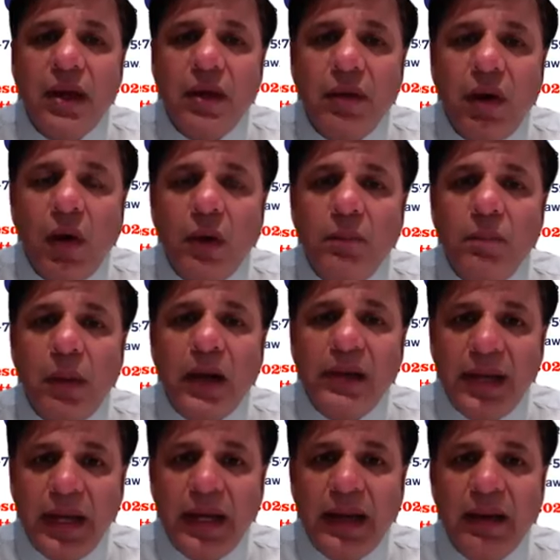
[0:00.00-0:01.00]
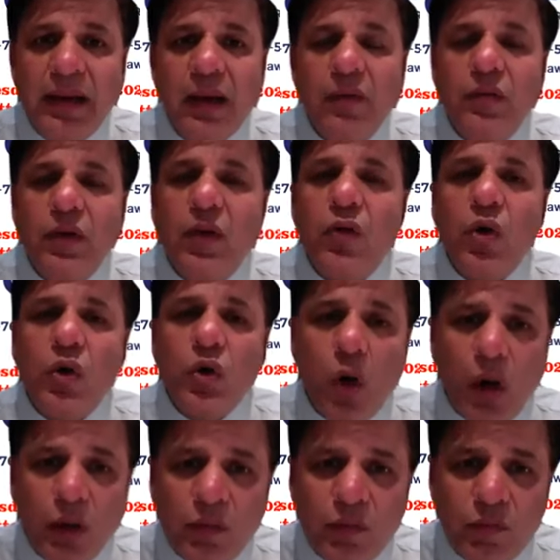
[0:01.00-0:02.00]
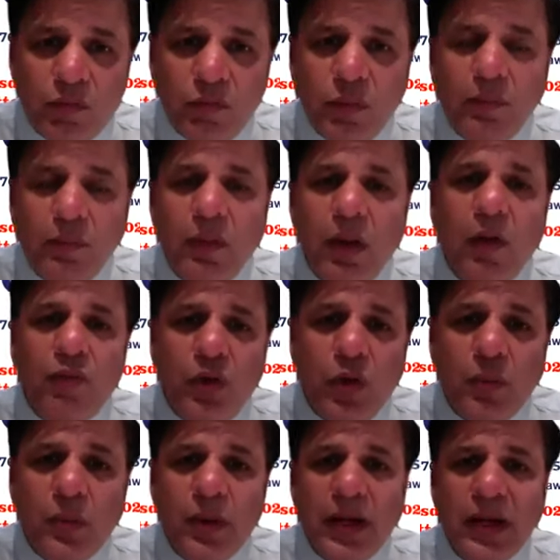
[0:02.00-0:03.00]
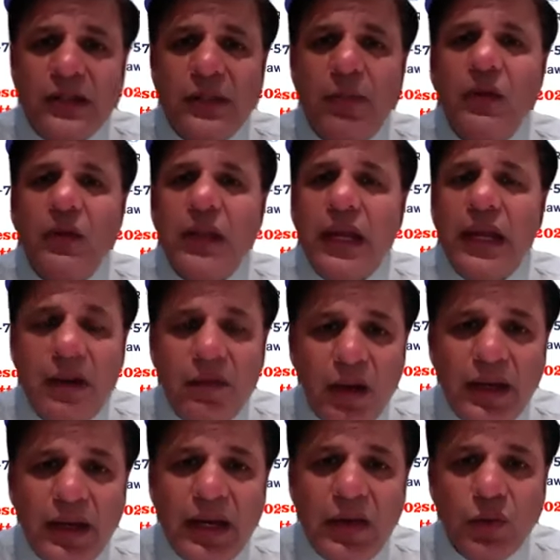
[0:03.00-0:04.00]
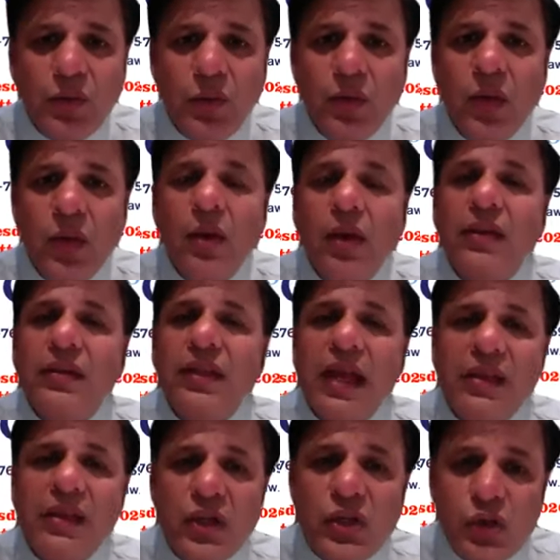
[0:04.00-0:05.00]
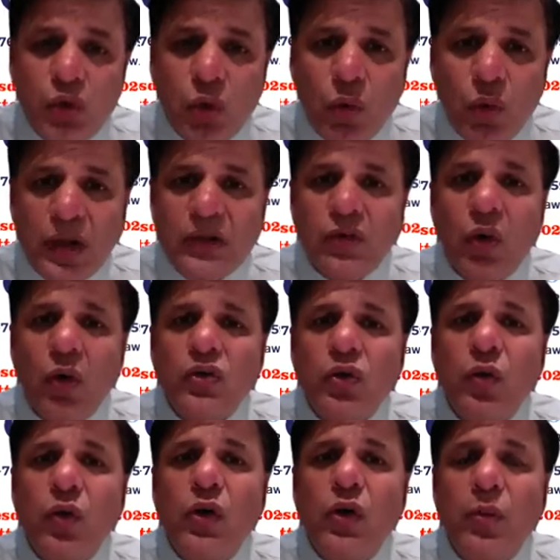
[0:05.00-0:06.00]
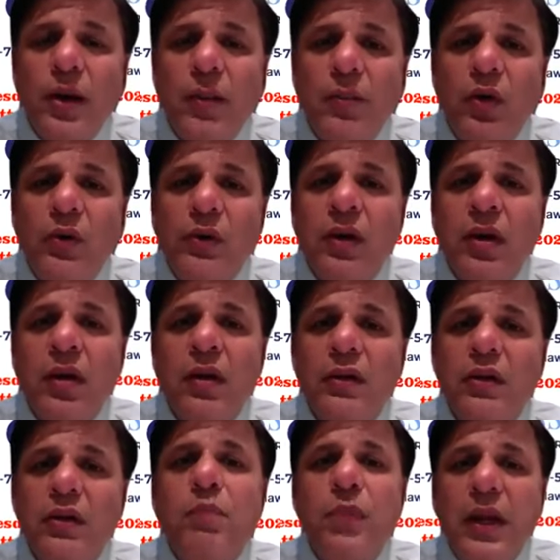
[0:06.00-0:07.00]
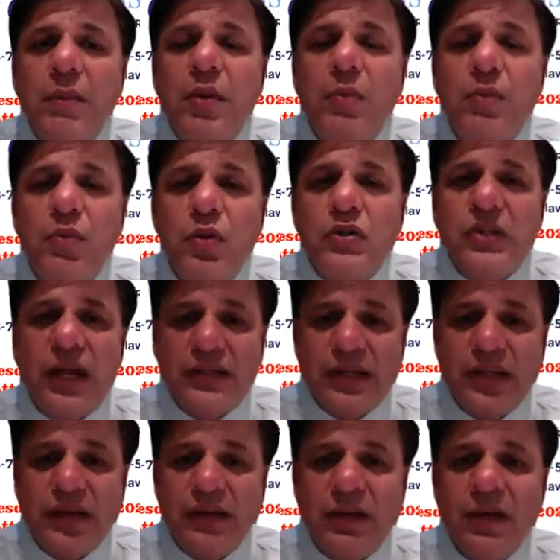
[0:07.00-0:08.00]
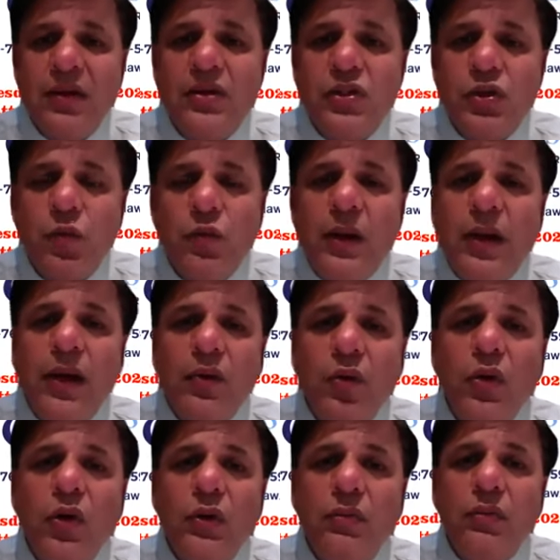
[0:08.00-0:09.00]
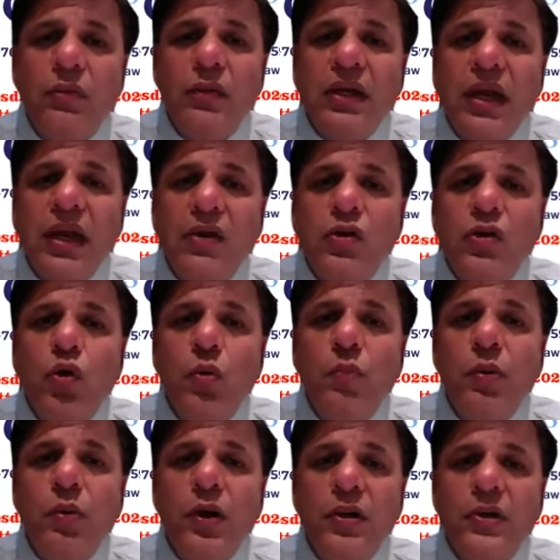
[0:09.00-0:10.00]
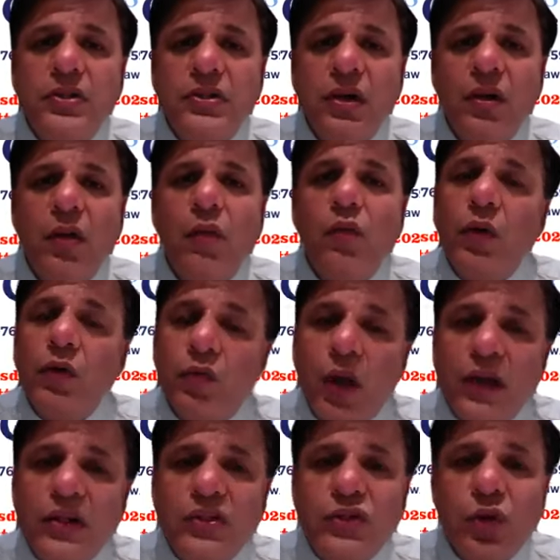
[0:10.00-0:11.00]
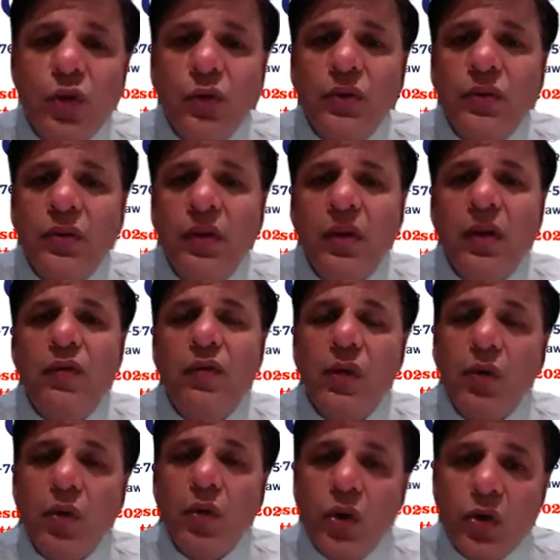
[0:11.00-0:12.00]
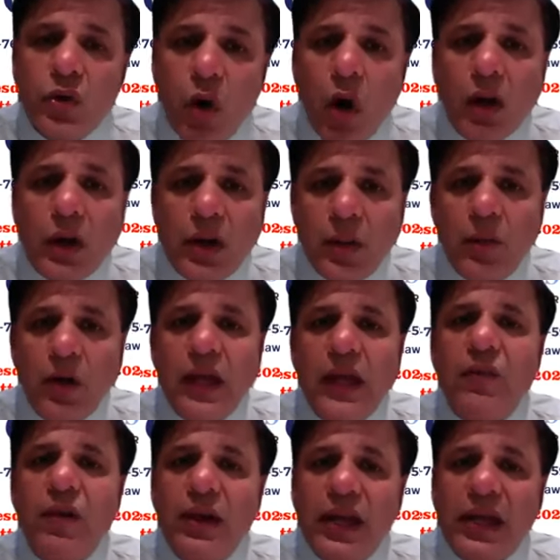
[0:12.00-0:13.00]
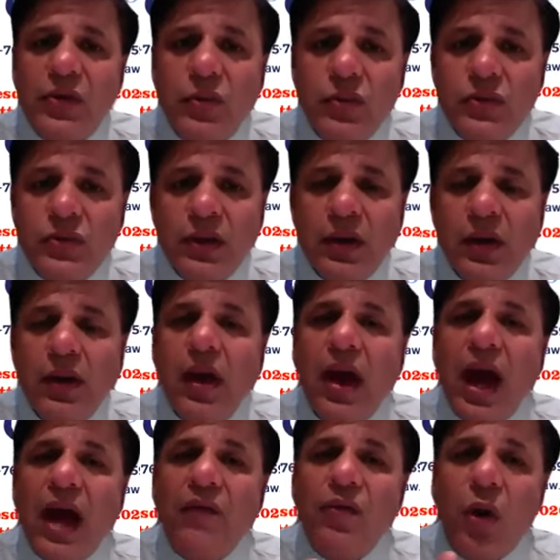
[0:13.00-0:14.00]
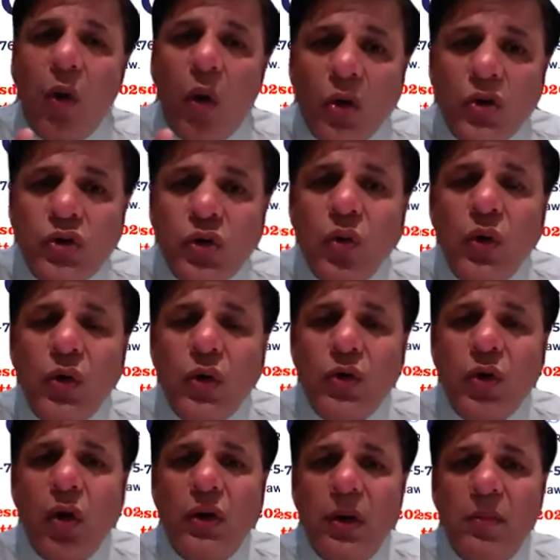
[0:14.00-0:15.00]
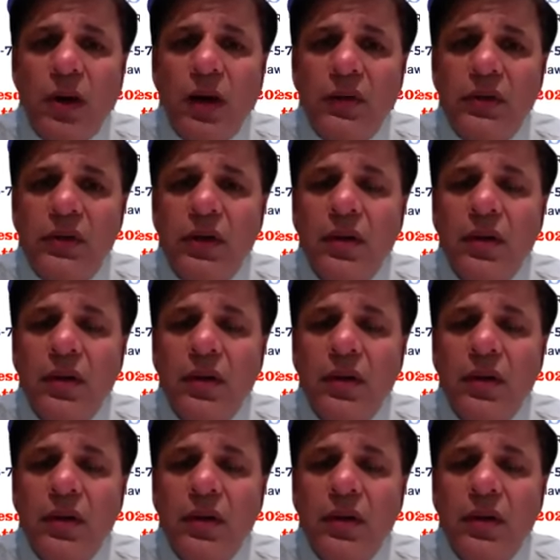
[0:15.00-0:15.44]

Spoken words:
on Monday, we're going to talk a few minutes about the E1, E2. Then the show is also going to be about the premium processing. So we are going to kill two birds with one stone. We're going to talk about E1, E2s, and we're also going to talk about